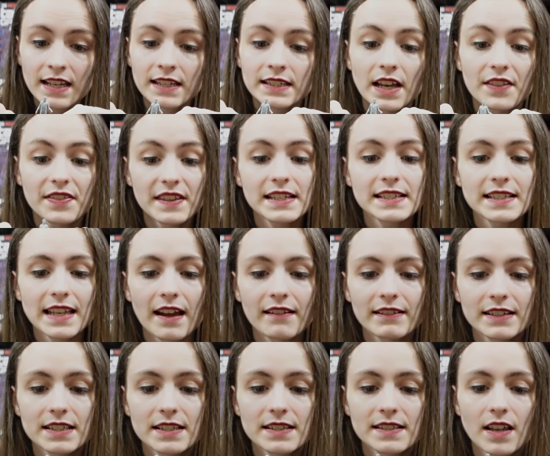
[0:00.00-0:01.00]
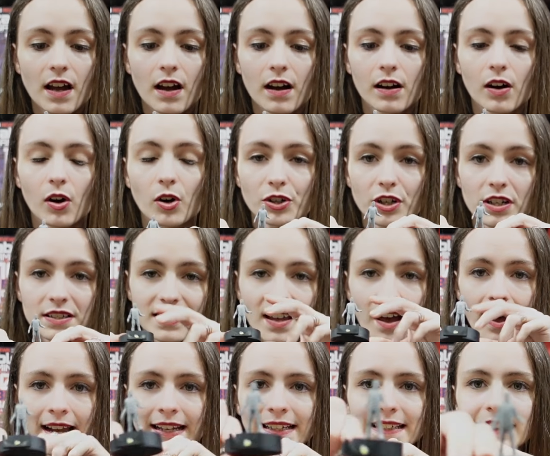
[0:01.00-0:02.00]
Now these characters are on
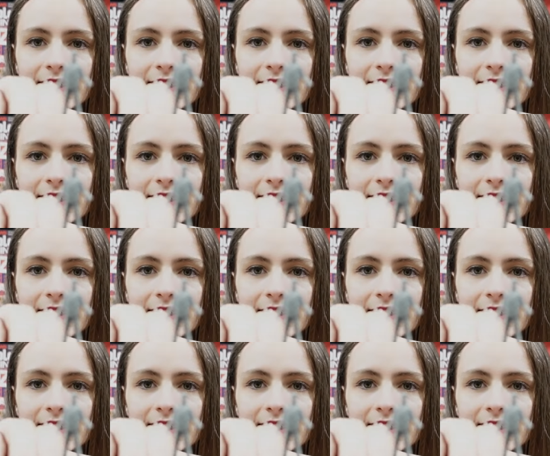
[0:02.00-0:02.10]
tiny